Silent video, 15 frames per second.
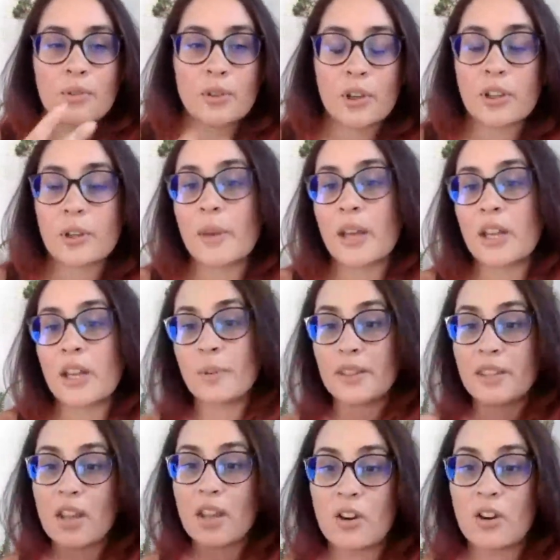beautiful
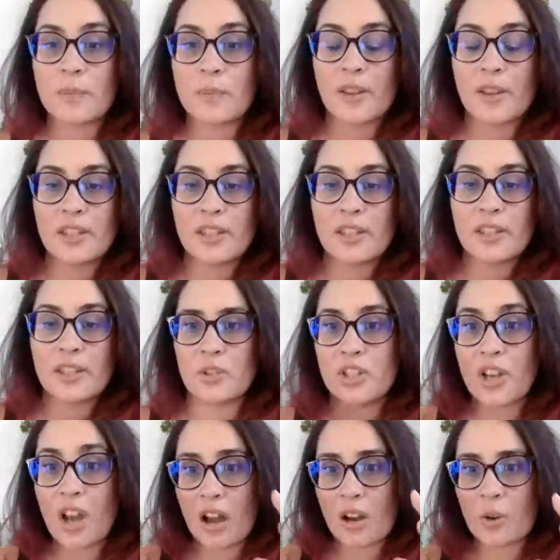documentary about the ocean, about this to
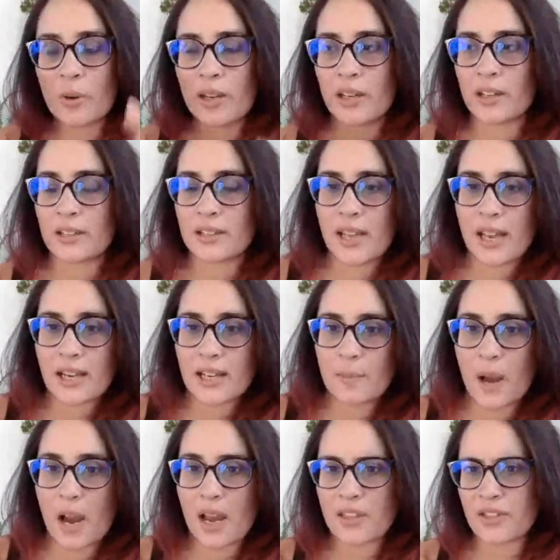Shark Week,
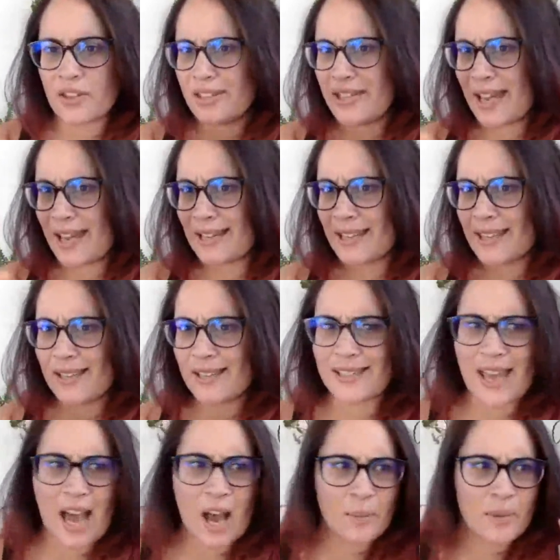Deadly Python, Deadly
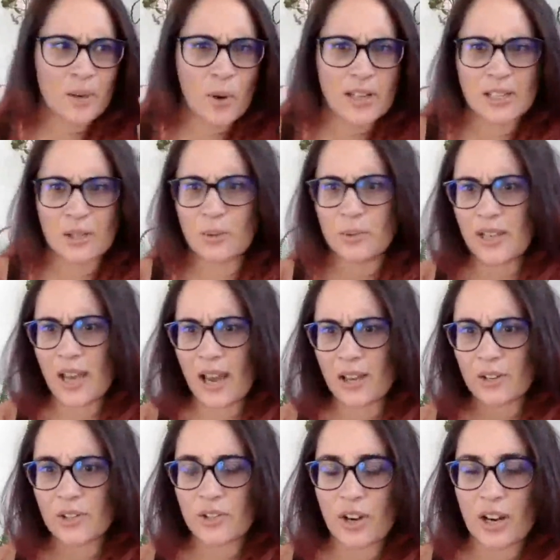This, How Many Ways Can You
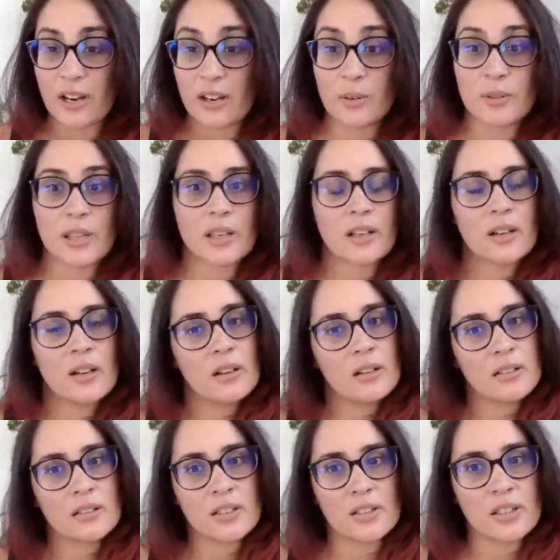Die in Australia? And it was like,
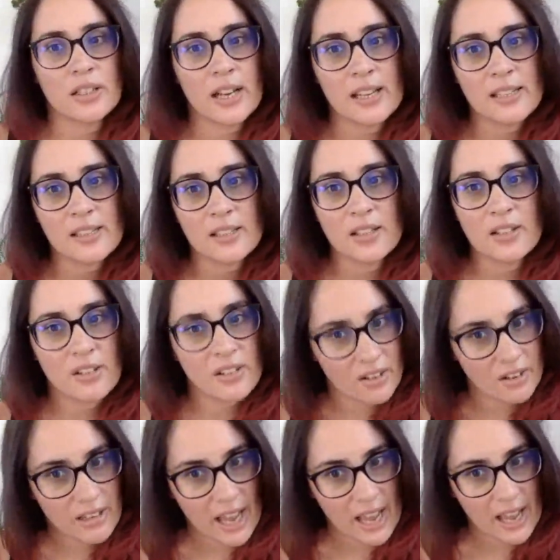gosh, guys, are you,
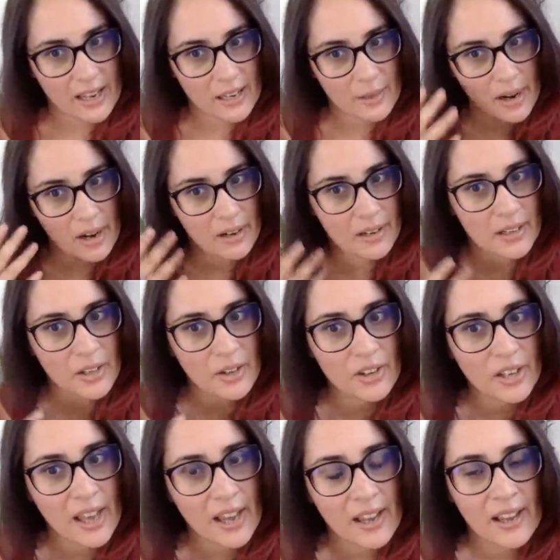you okay in America? Are
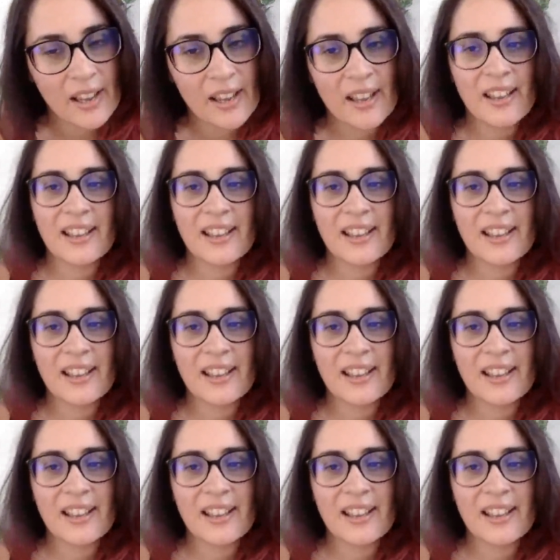you okay?